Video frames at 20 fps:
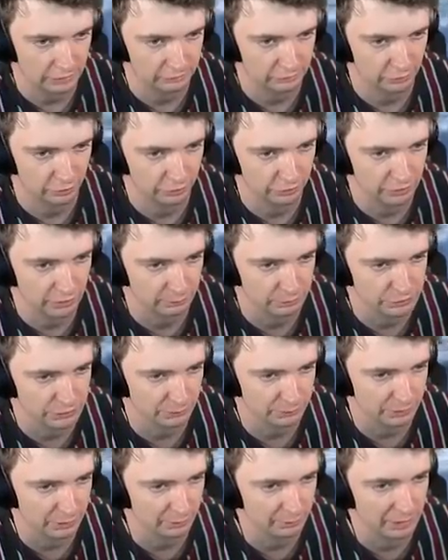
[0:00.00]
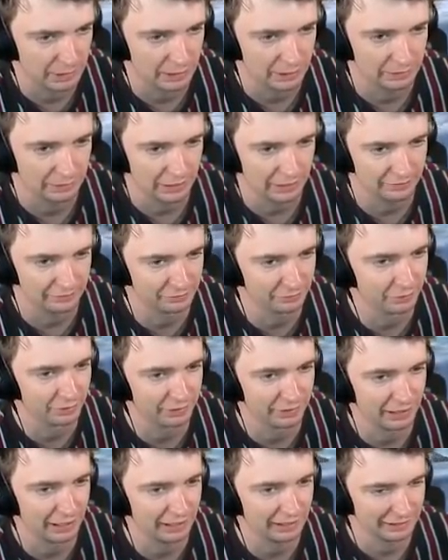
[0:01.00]
I saw her double jump come out. I saw
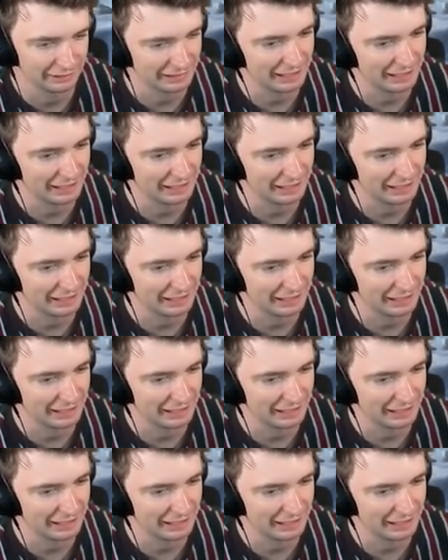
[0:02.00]
that.